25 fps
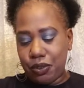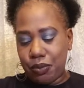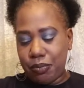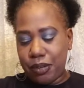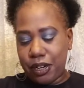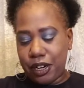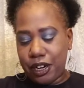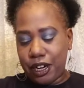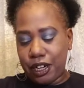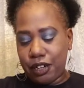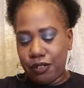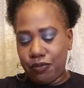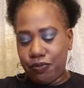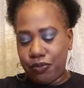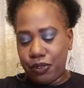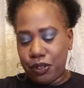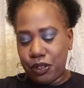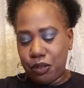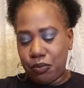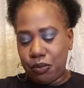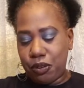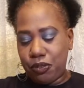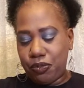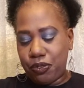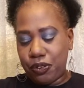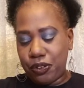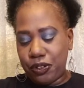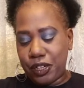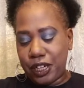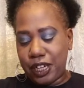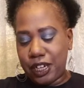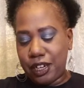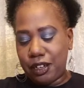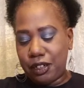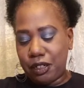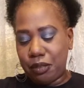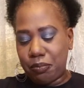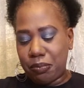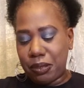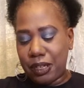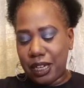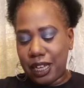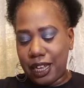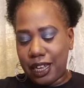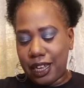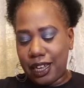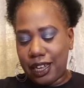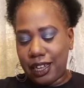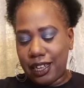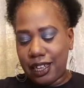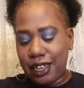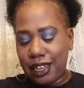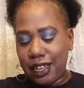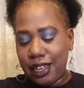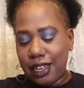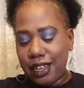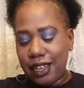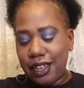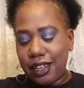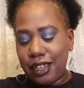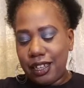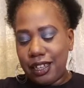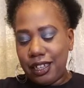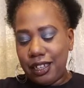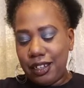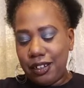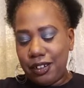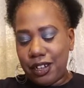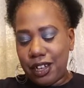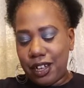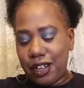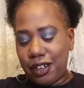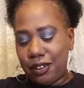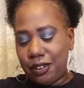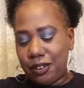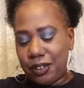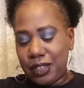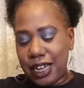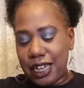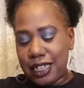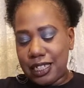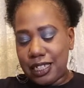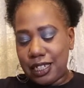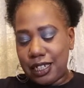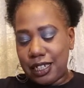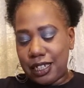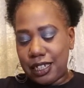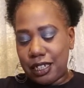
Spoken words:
American food before you get on the plane, you know, that's a